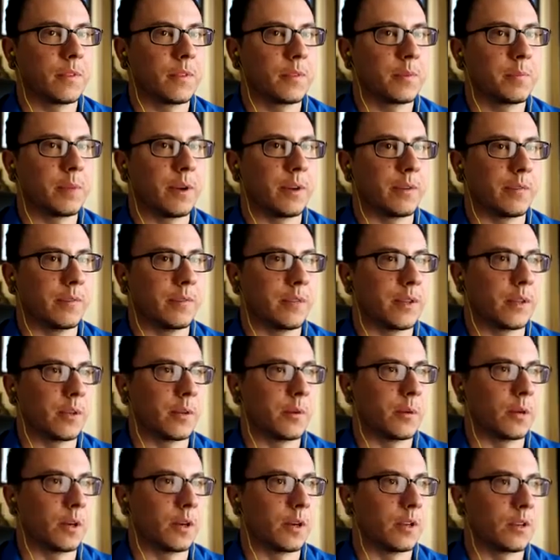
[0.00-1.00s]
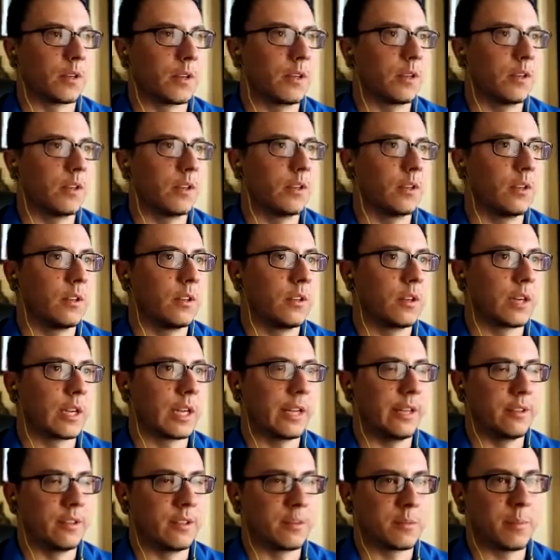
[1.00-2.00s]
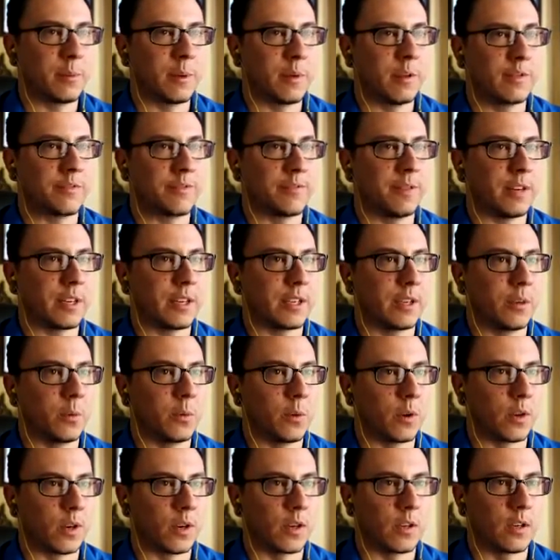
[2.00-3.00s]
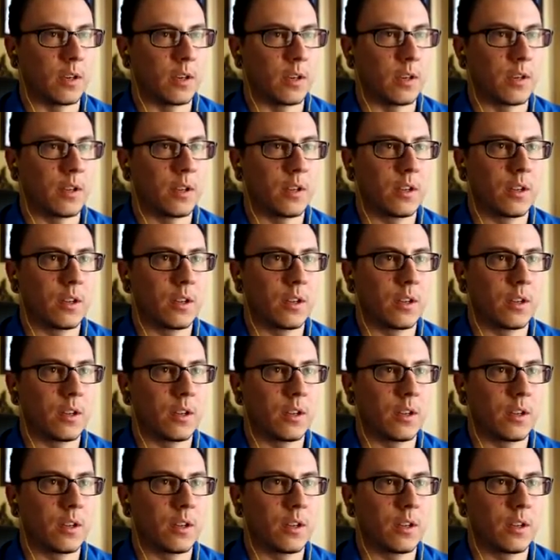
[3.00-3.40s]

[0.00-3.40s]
This better fucking work. Okay, this better fucking work.